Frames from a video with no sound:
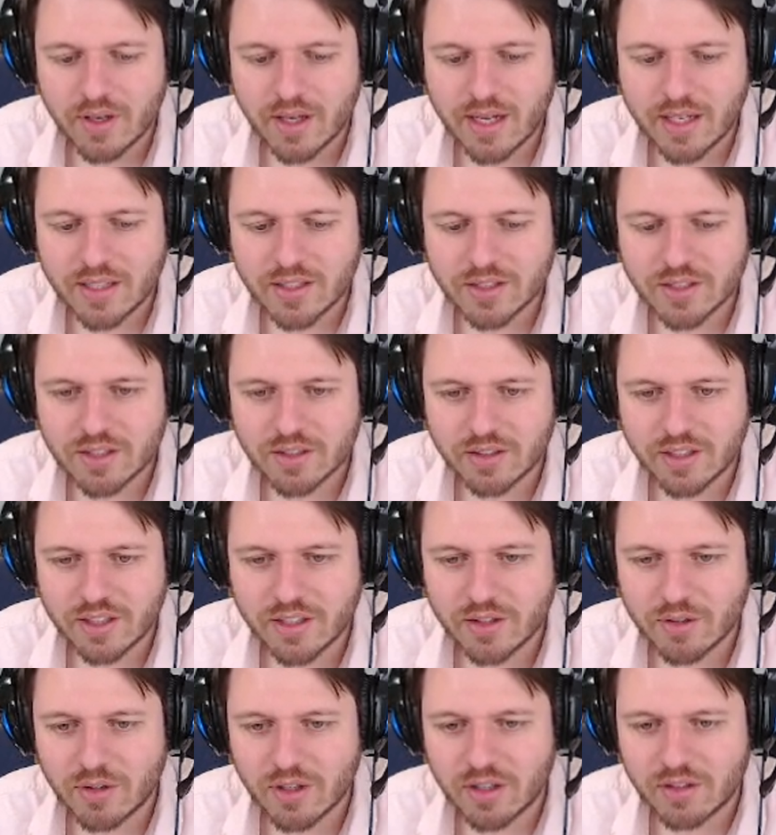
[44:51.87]
I just deleted
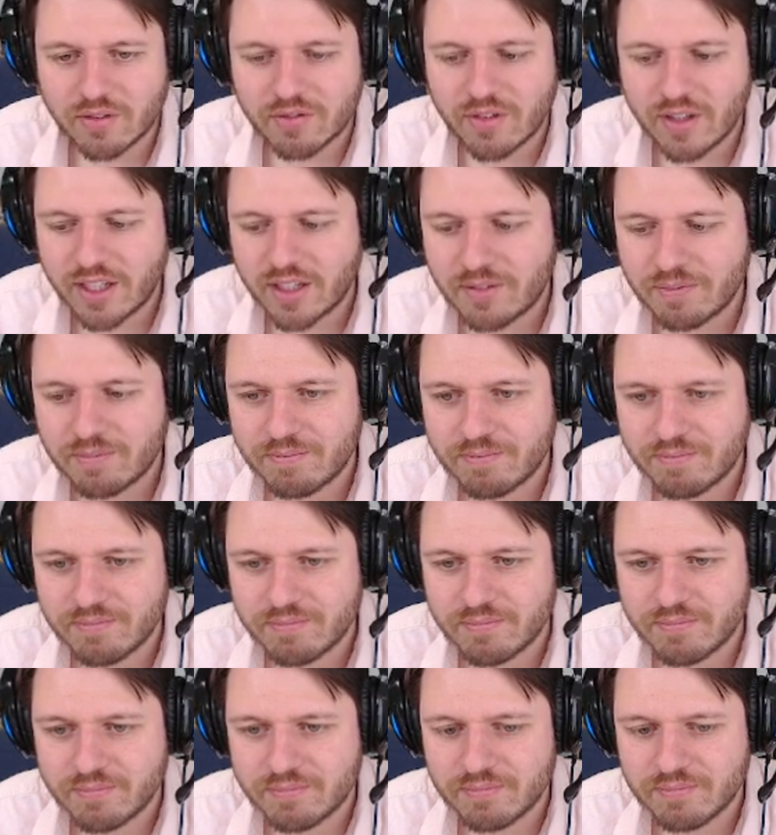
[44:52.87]
the wrong file.
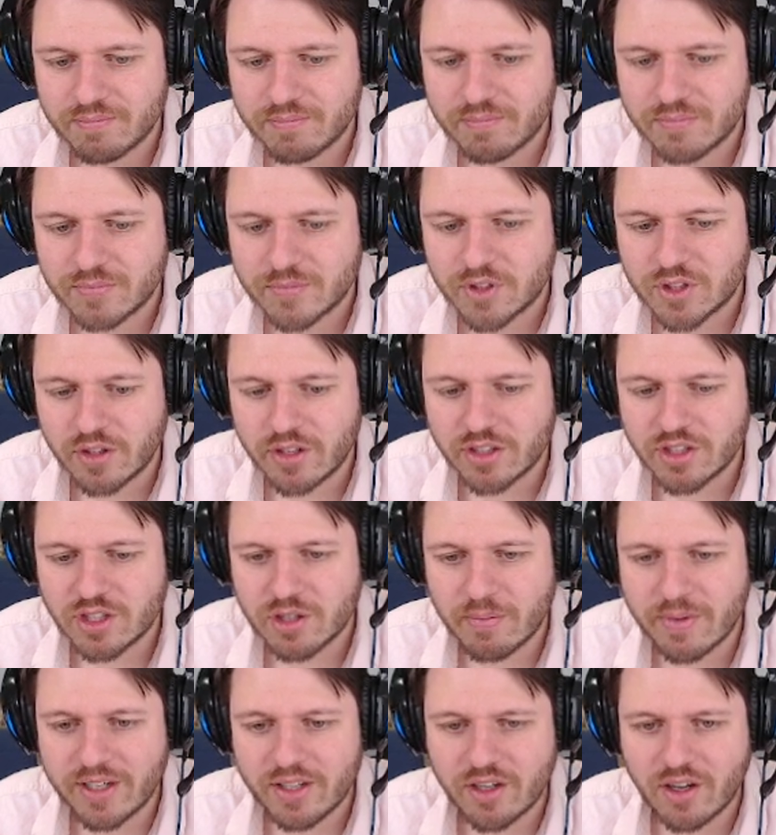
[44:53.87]
So there's the
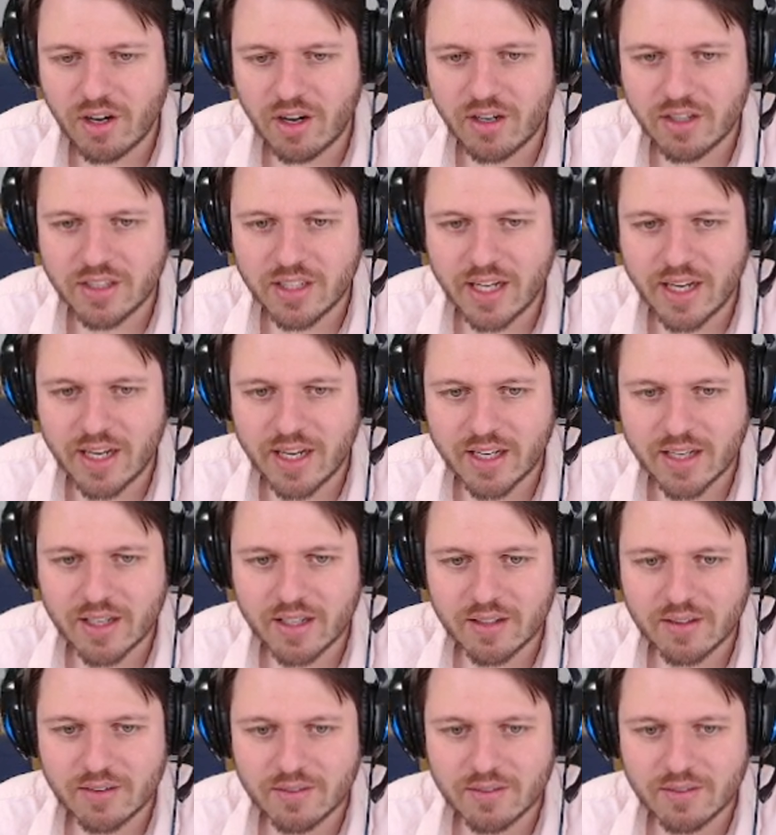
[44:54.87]
main card deck.